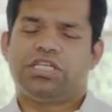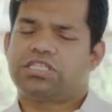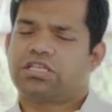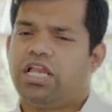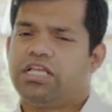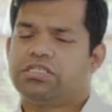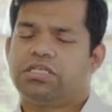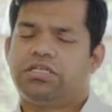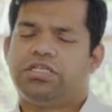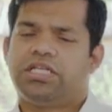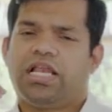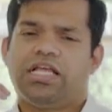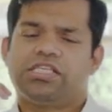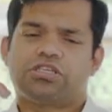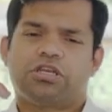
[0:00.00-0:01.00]
Declare,
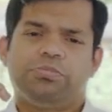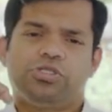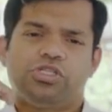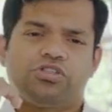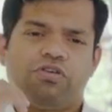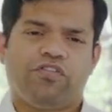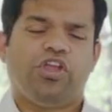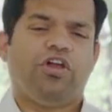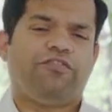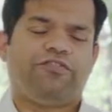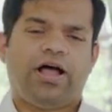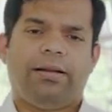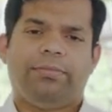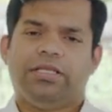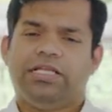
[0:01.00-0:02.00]
declare scriptures over your
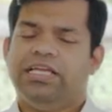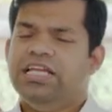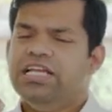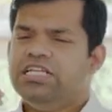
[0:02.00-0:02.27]
family.